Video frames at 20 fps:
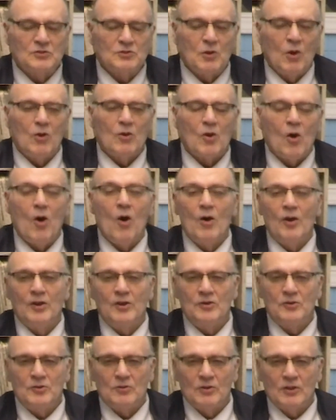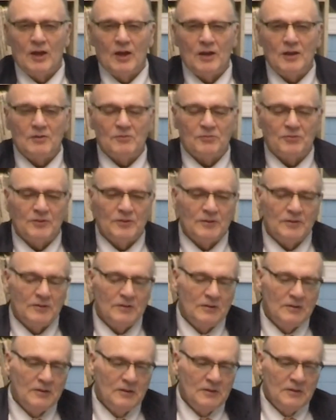gone on in your life,
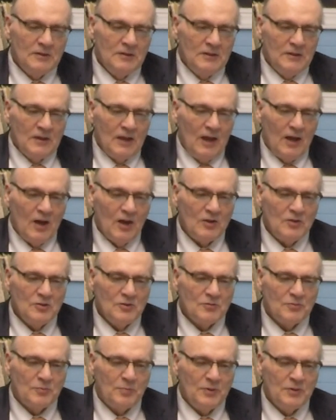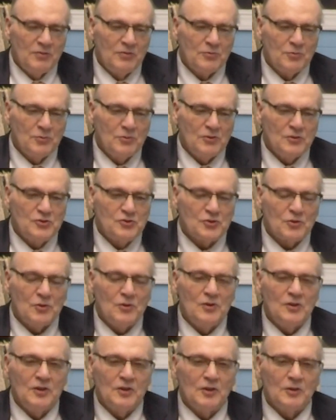and how you've been through the
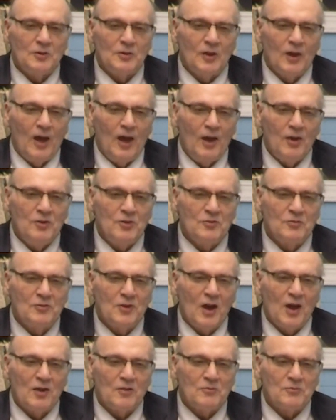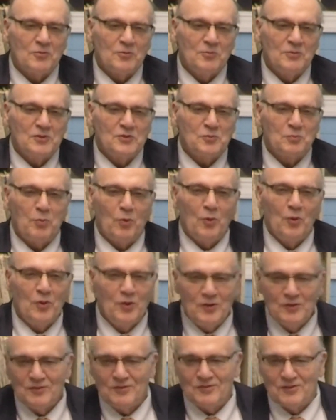journey and how you've gotten from this
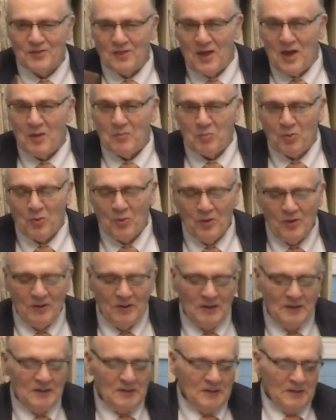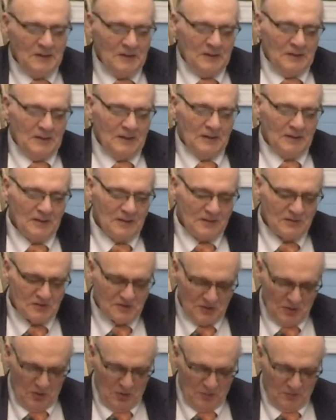point to that point.
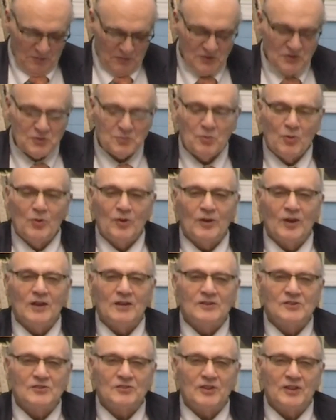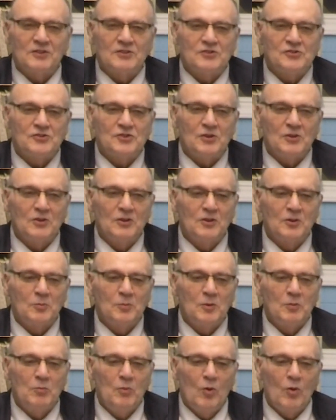And so this morning, I'd just like to share a
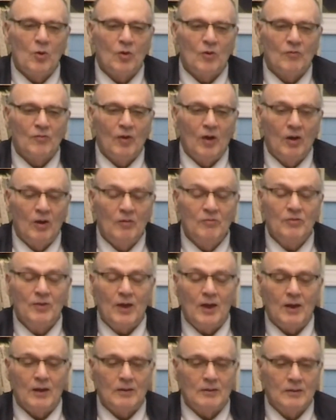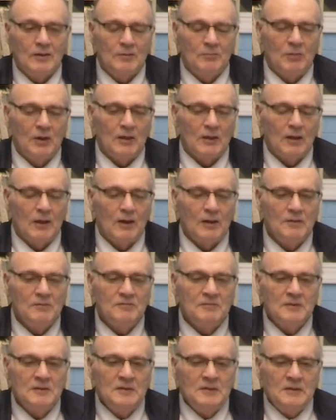little bit more of that in my
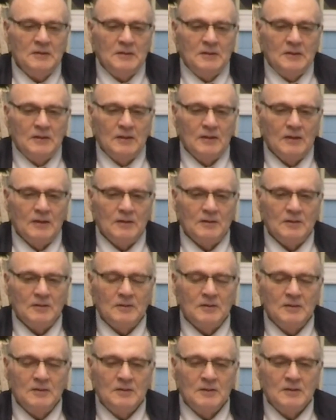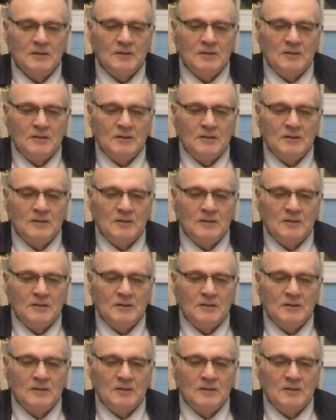life and